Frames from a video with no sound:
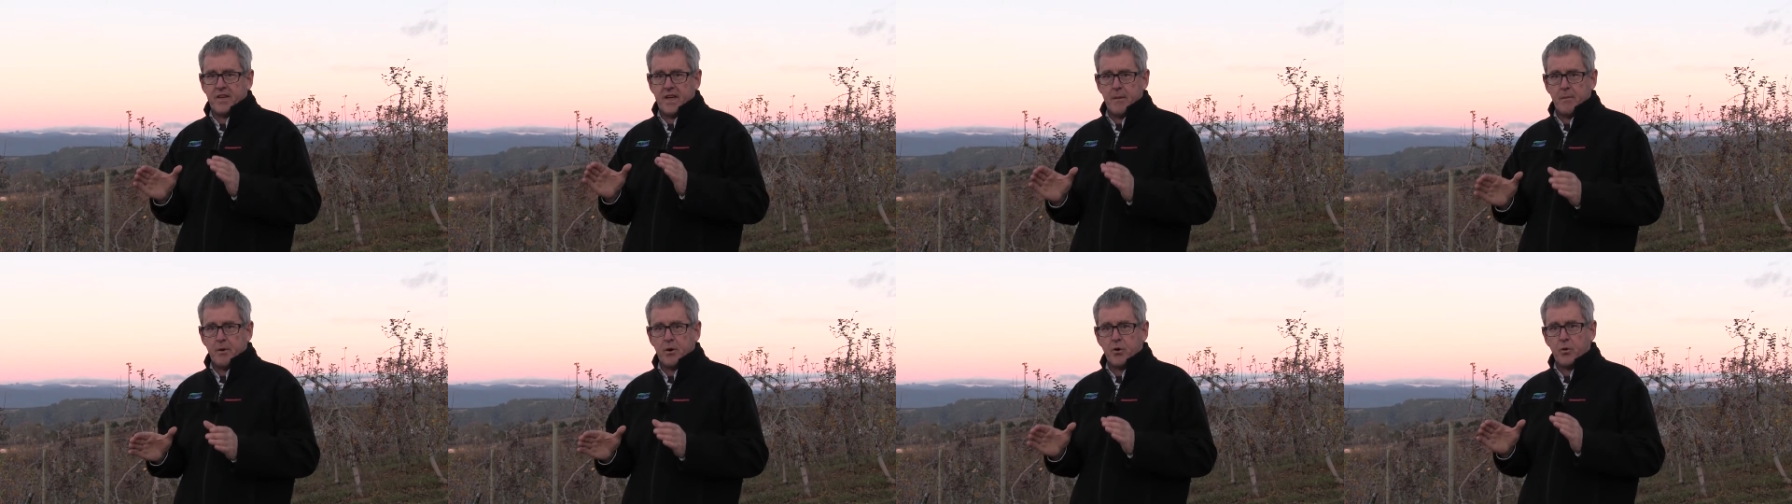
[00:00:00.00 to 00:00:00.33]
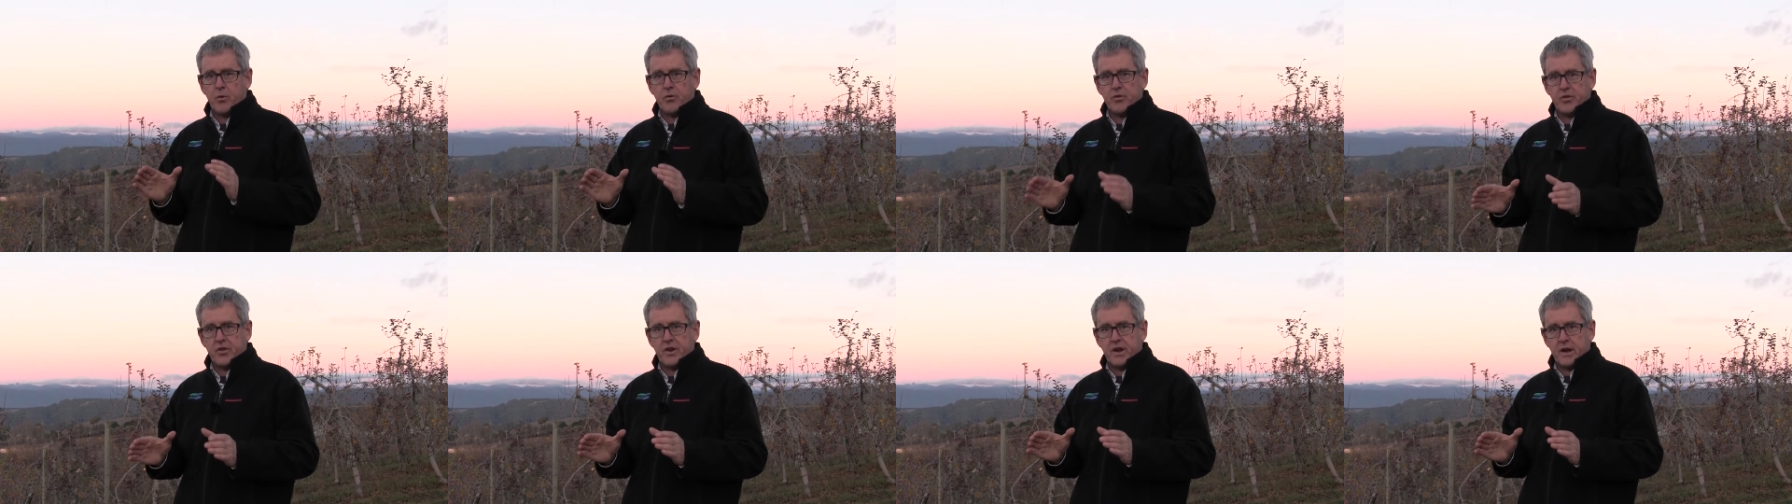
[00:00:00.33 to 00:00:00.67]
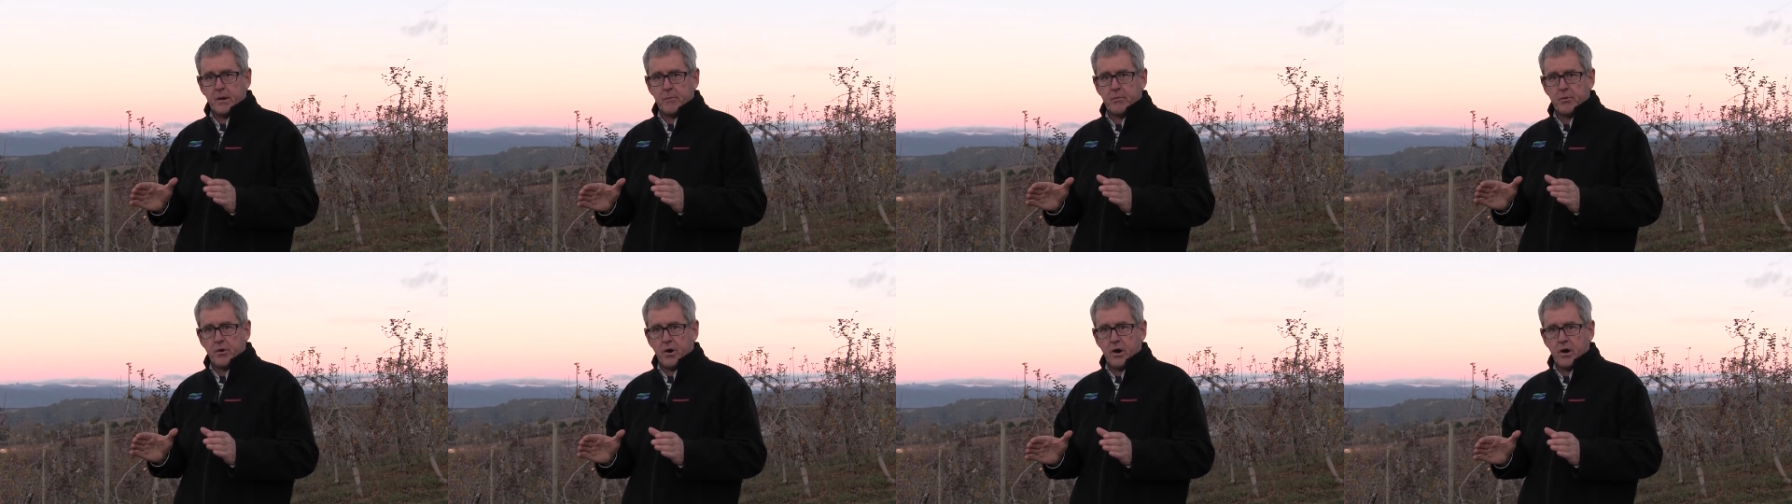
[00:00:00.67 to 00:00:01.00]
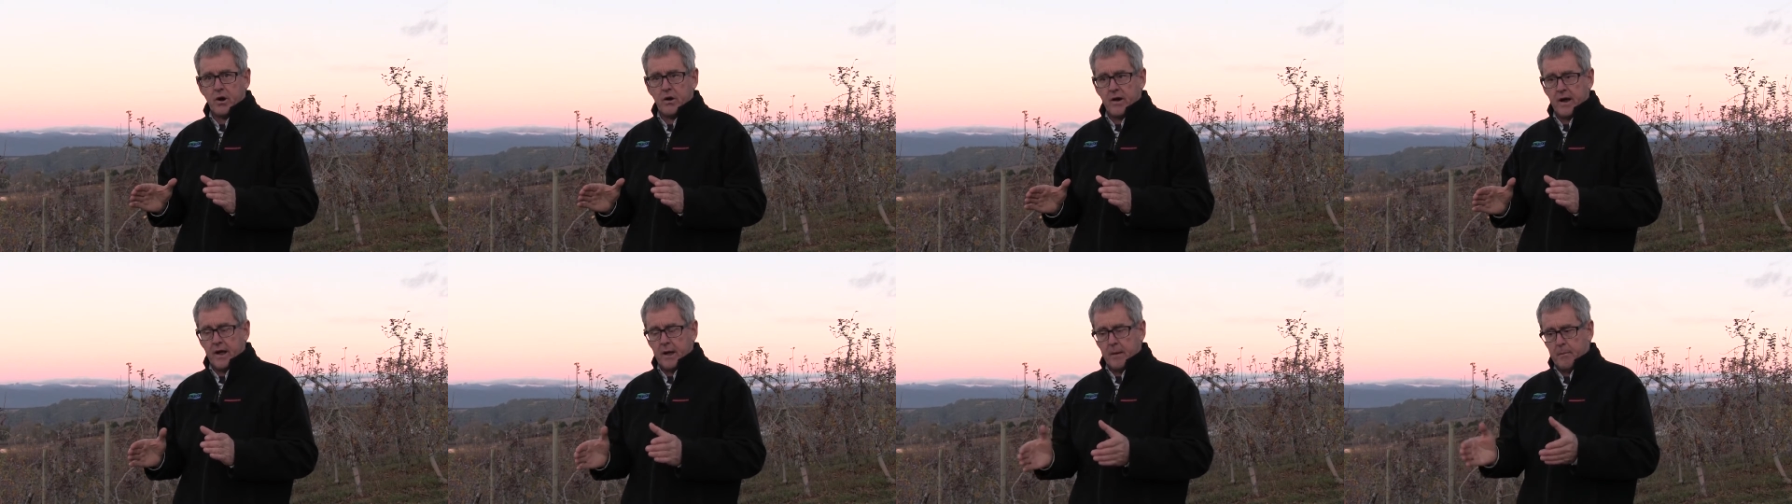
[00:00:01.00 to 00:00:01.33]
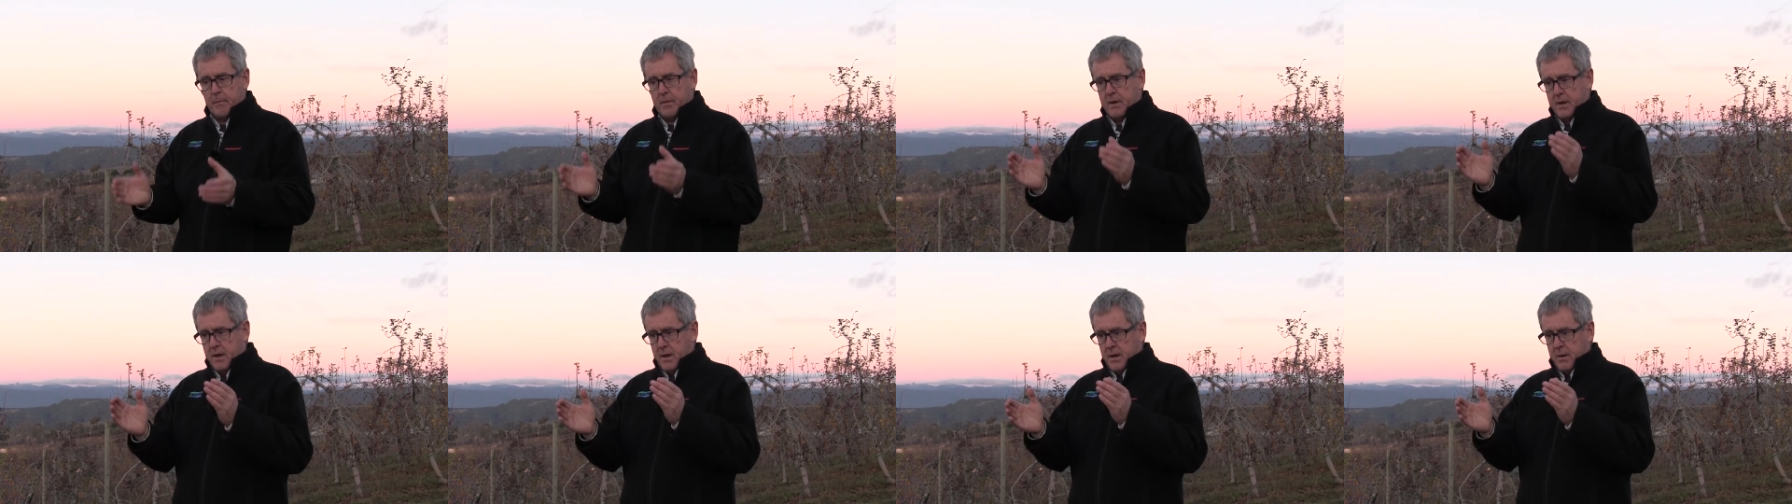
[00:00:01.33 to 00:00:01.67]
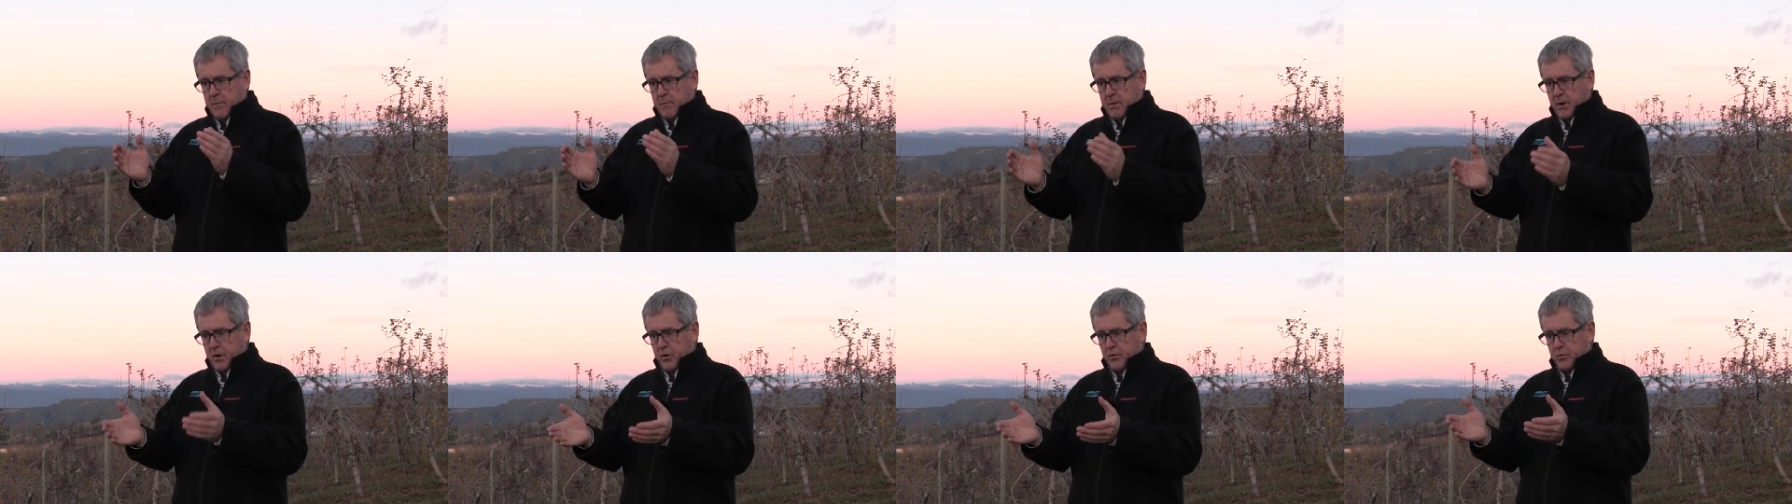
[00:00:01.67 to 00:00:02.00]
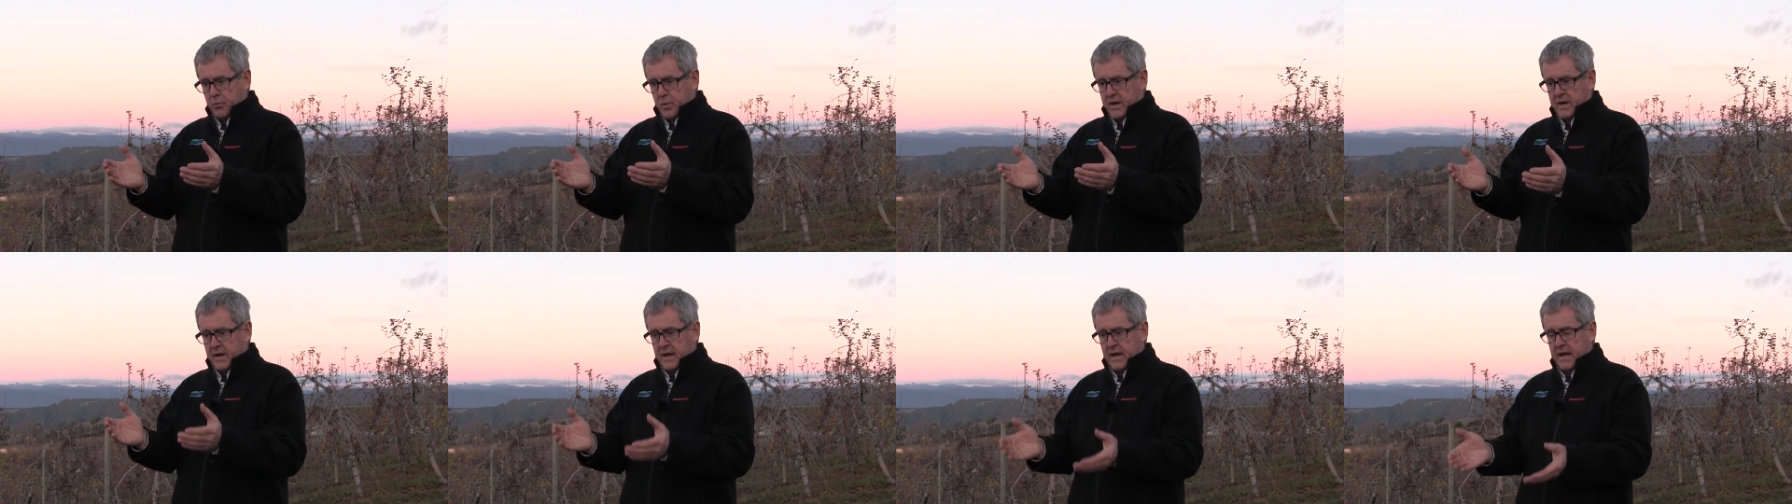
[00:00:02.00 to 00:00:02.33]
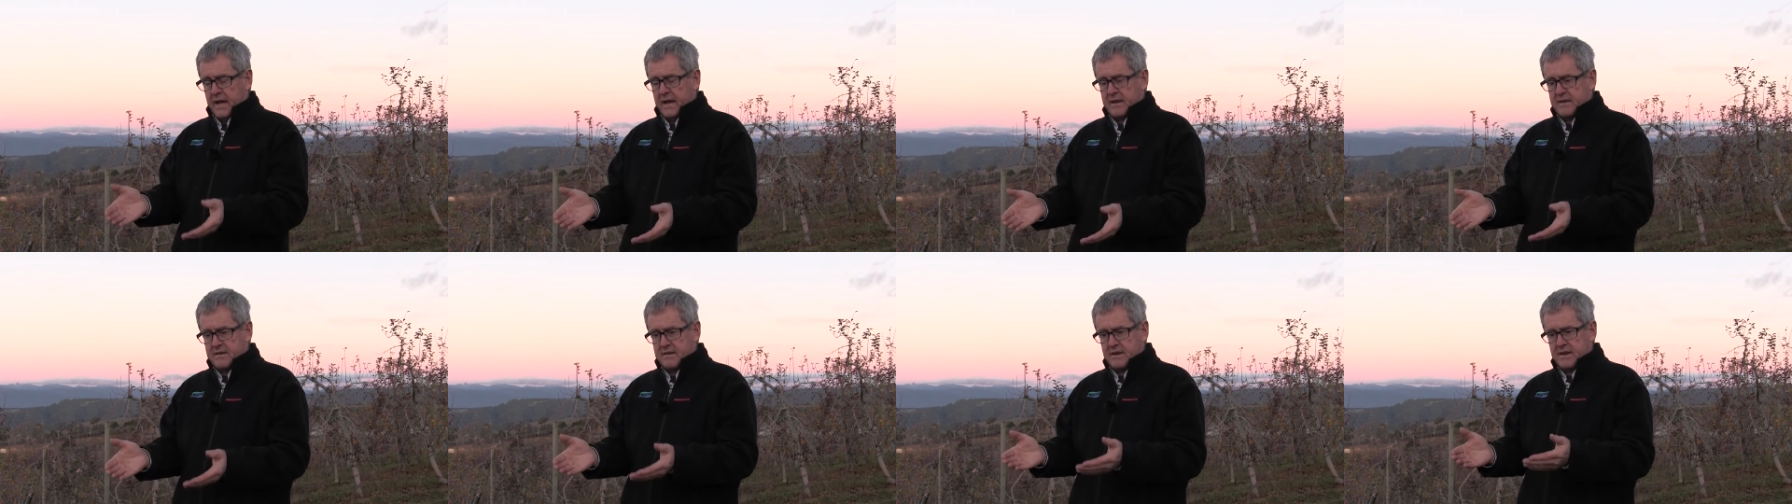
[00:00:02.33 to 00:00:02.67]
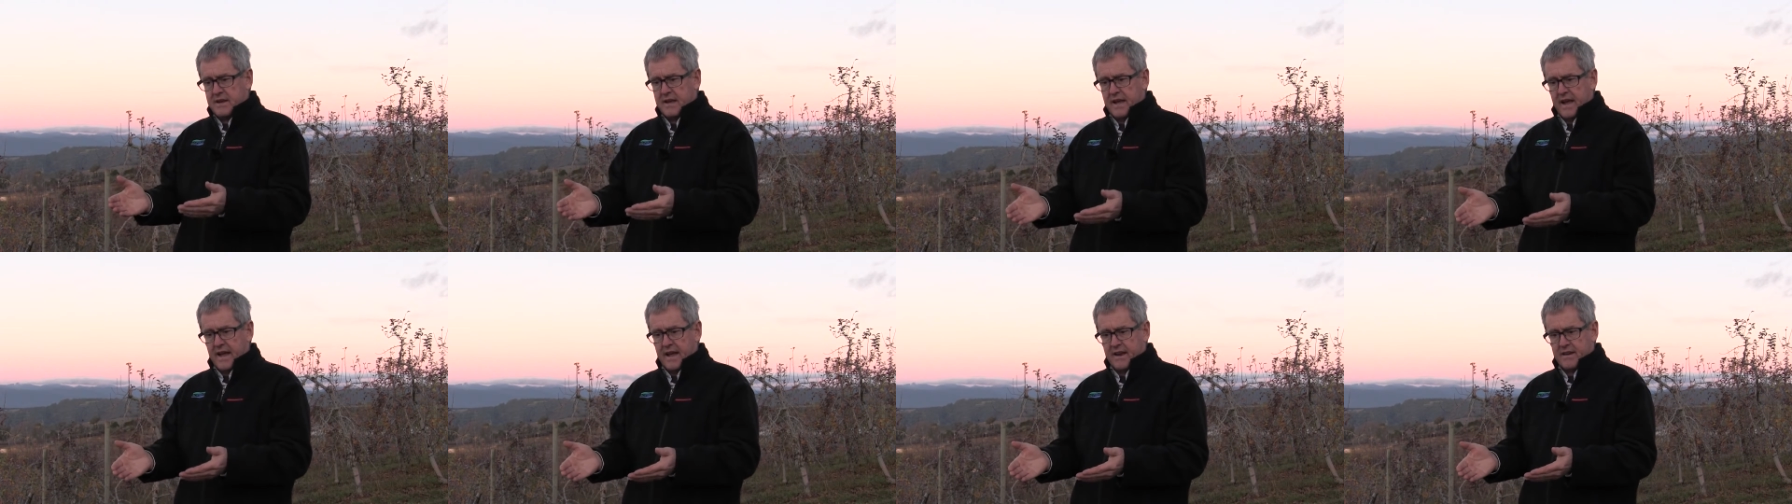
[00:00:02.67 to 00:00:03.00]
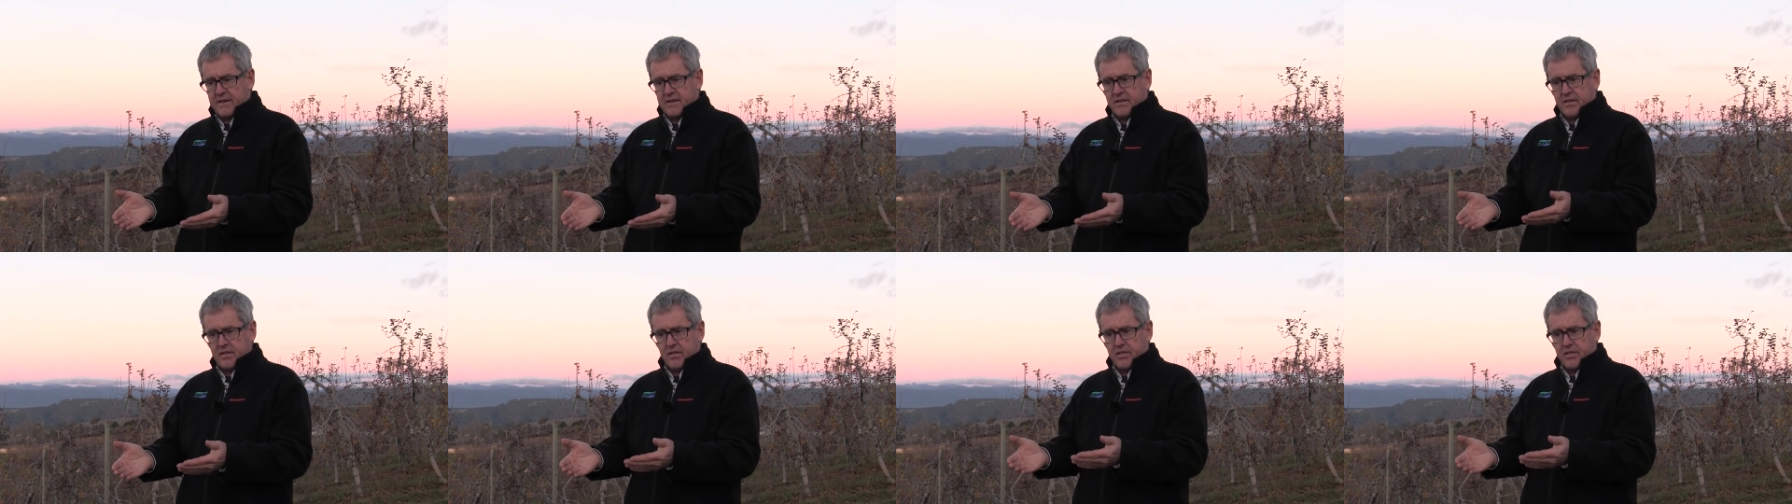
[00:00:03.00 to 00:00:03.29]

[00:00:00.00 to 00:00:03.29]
chemical thinning program because we need to get